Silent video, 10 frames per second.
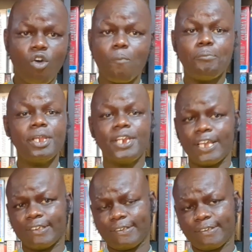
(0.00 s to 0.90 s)

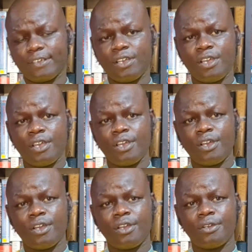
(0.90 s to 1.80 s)
obedience,
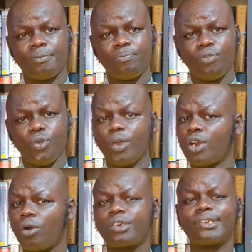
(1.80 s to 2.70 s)
you
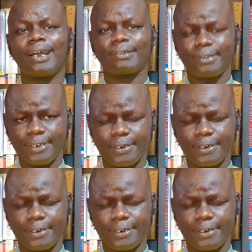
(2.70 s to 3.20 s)
will not succeed.